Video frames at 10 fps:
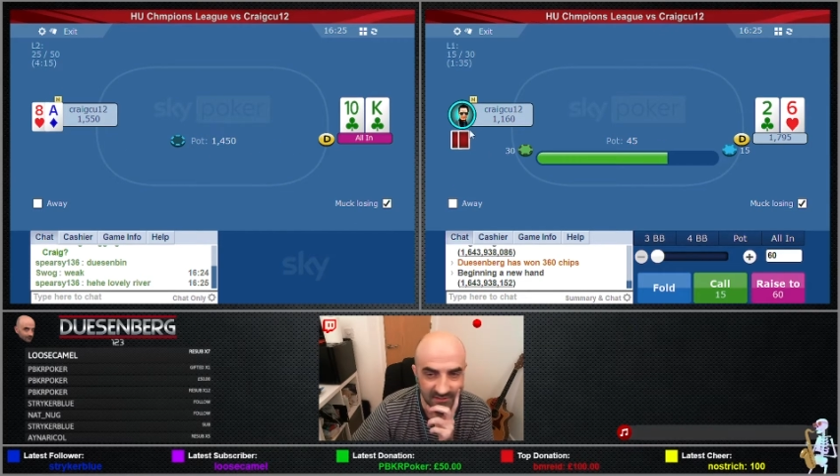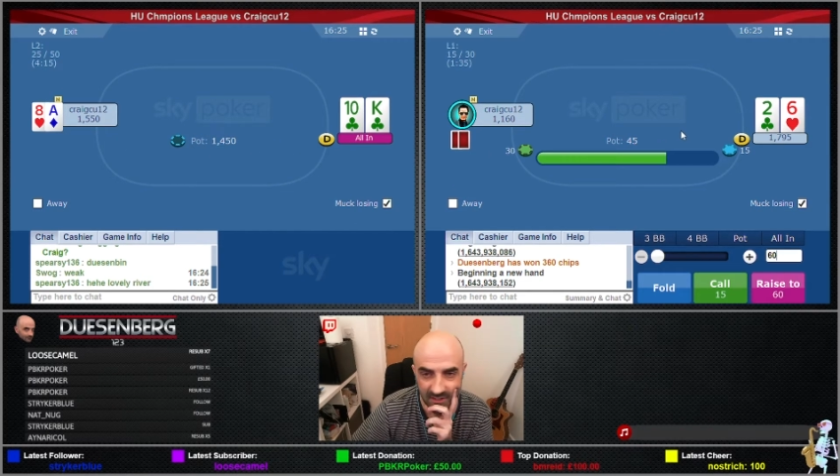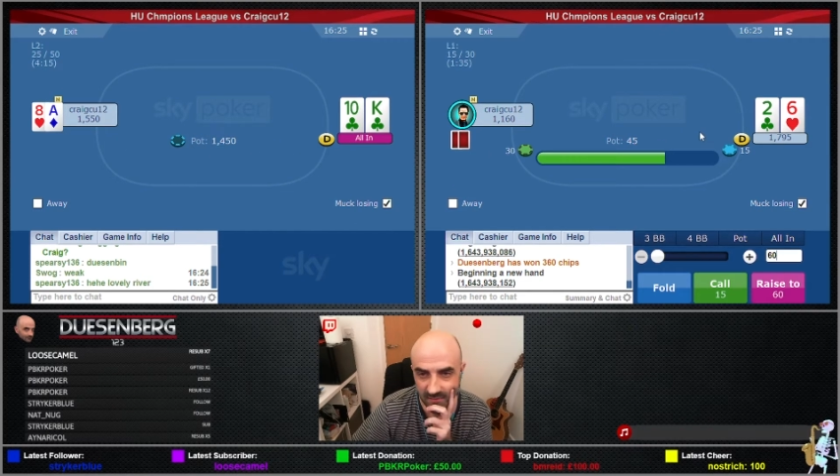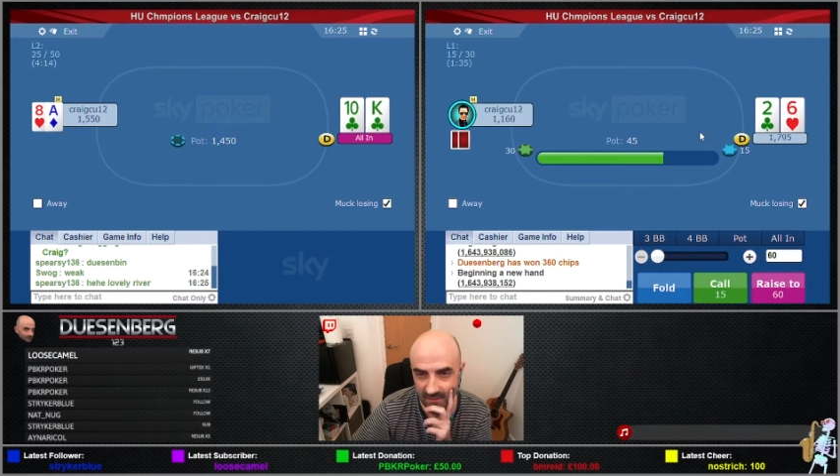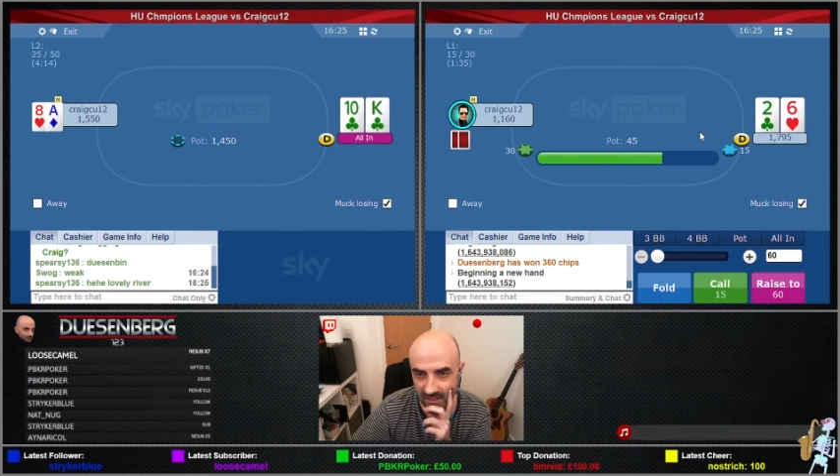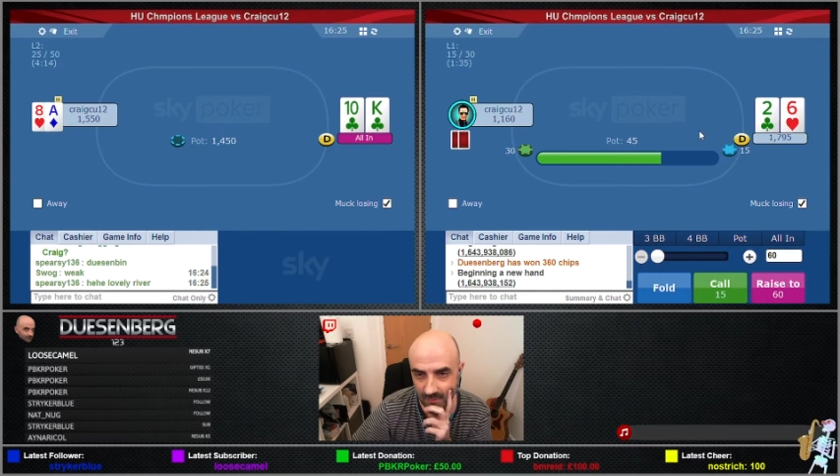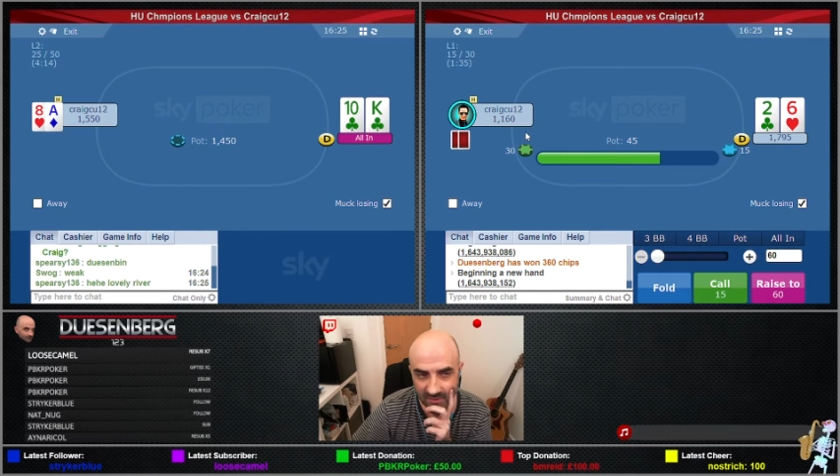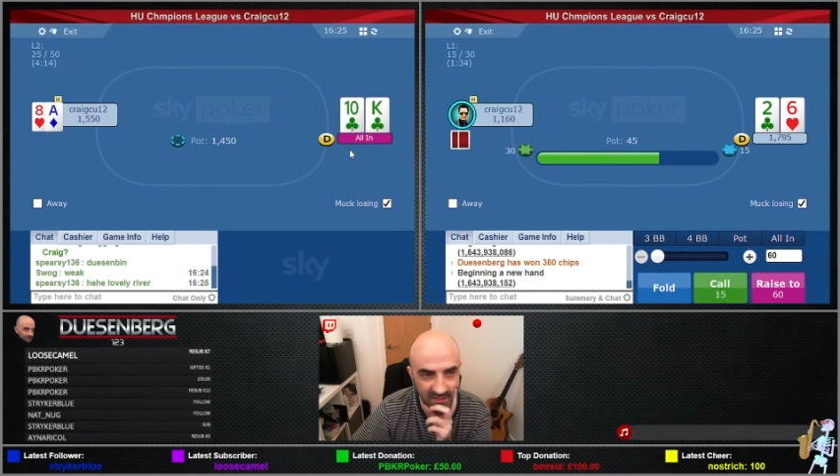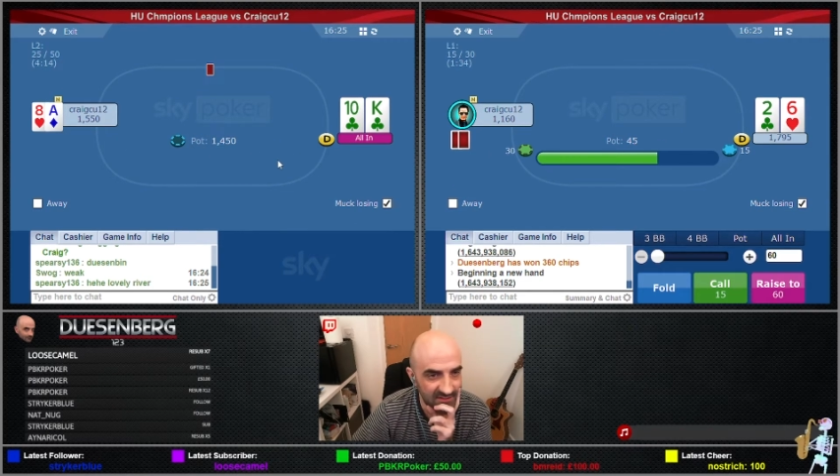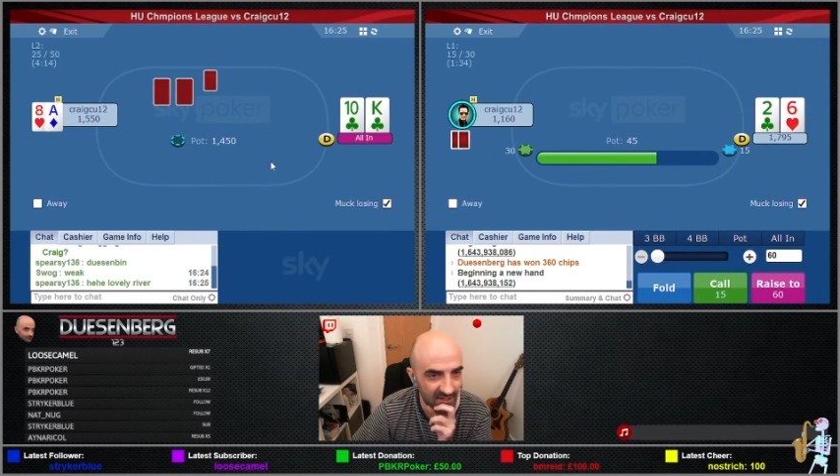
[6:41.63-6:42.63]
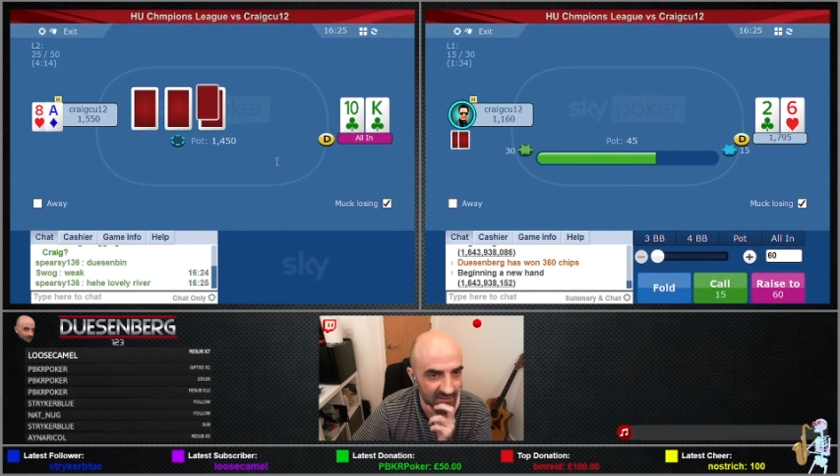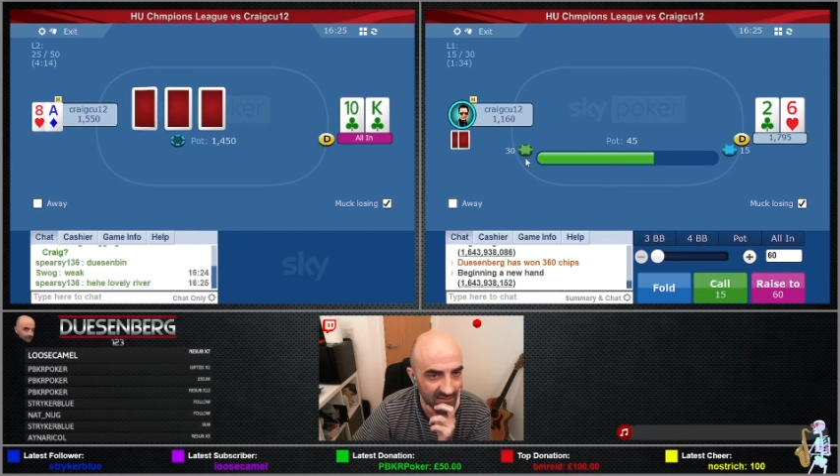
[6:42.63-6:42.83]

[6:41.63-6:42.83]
Okay, we need to get